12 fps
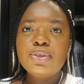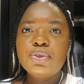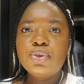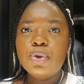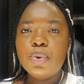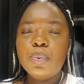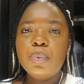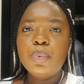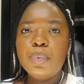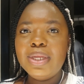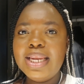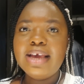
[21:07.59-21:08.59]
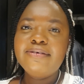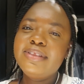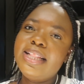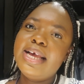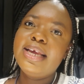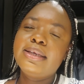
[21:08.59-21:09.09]
so we left
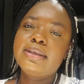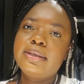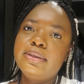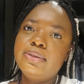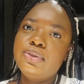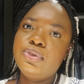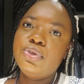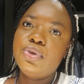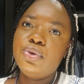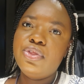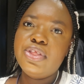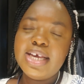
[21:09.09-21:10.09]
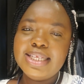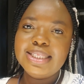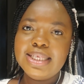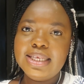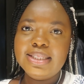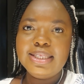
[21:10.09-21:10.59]
like
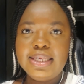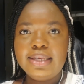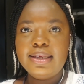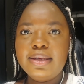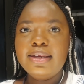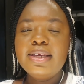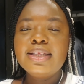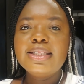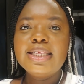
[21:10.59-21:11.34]
2.30 to